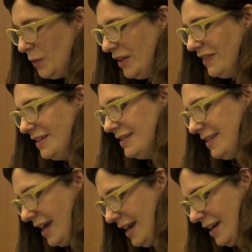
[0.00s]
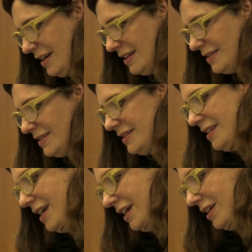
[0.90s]
what they say is a
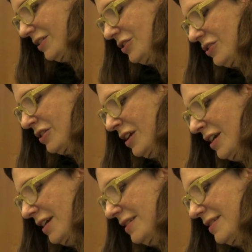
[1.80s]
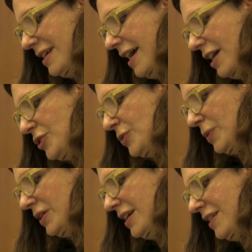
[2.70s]
stage, is the
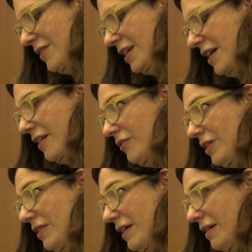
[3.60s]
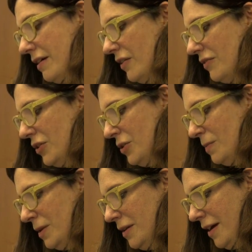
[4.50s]
actual heaving everything of the
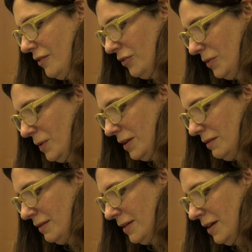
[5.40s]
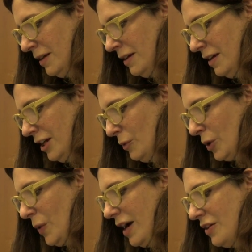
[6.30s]
human everyone. It
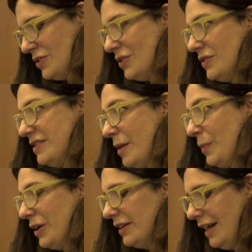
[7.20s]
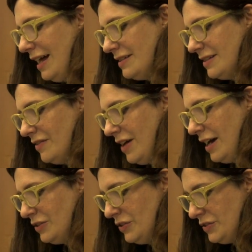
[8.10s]
requires no separate class of
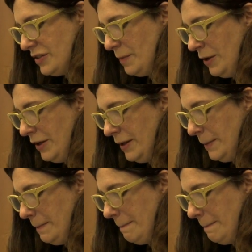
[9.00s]
actors upon it.